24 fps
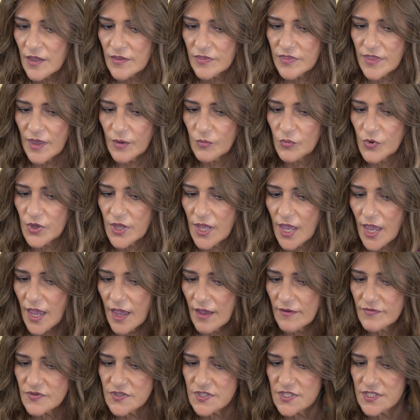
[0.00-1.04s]
Then we
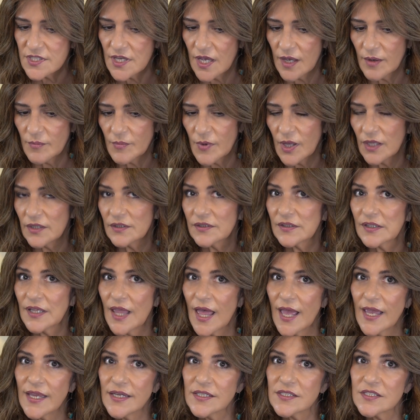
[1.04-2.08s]
have some
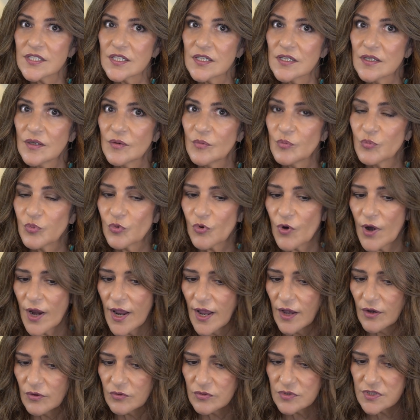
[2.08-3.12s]
light
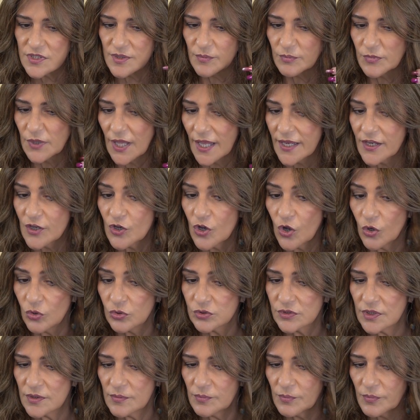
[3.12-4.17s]
brown, some light
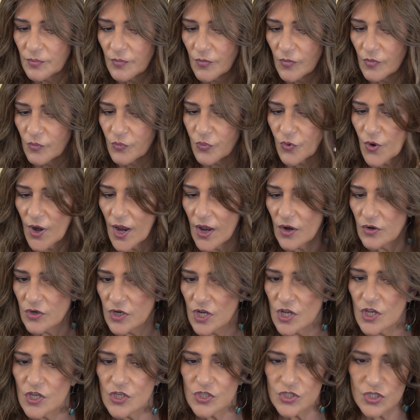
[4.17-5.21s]
golden brown.
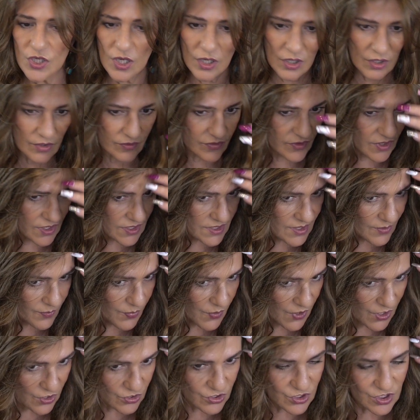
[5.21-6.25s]
So this
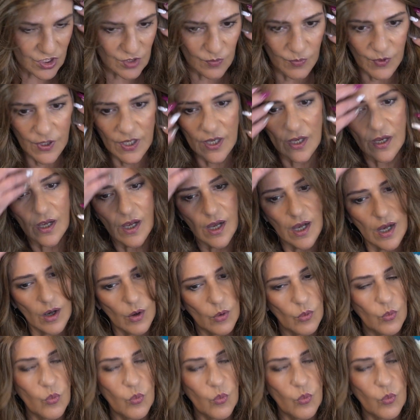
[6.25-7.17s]
appears to be a, a